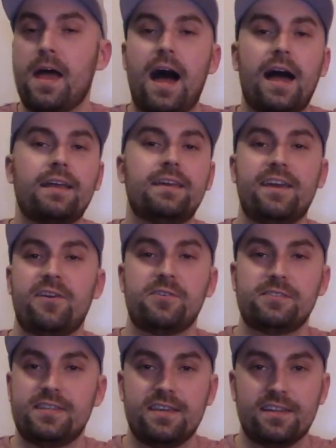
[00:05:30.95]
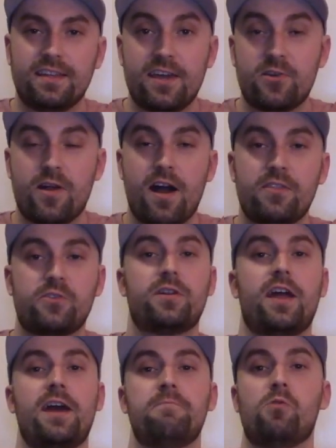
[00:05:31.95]
I guarantee it later on they're going
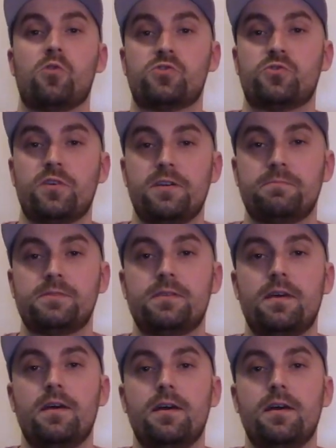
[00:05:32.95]
to add more trims.